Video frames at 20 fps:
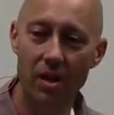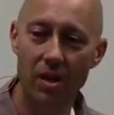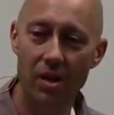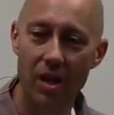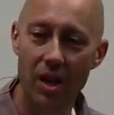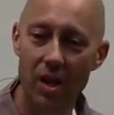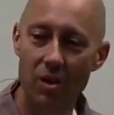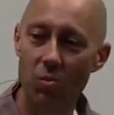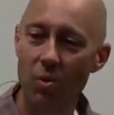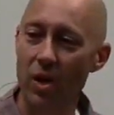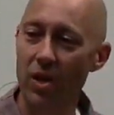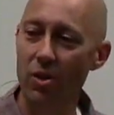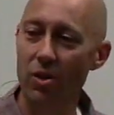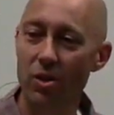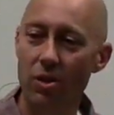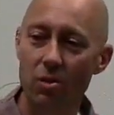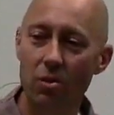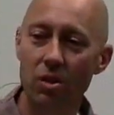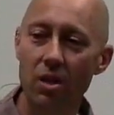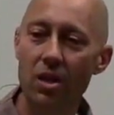And whether
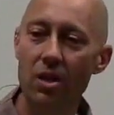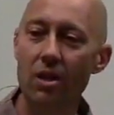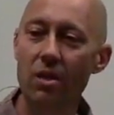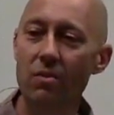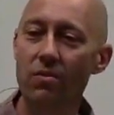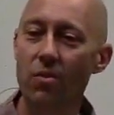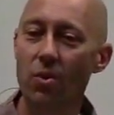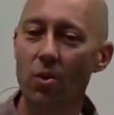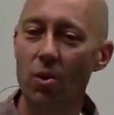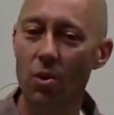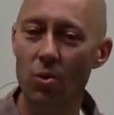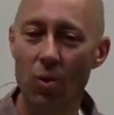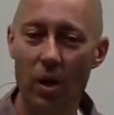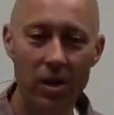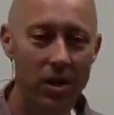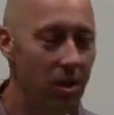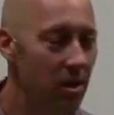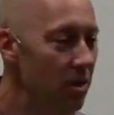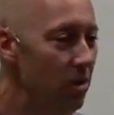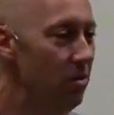you live or whether
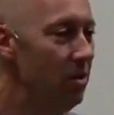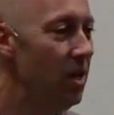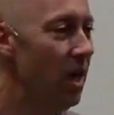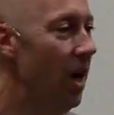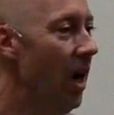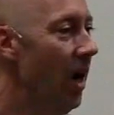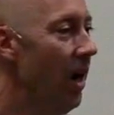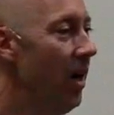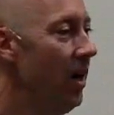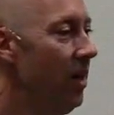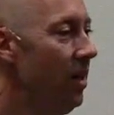you die,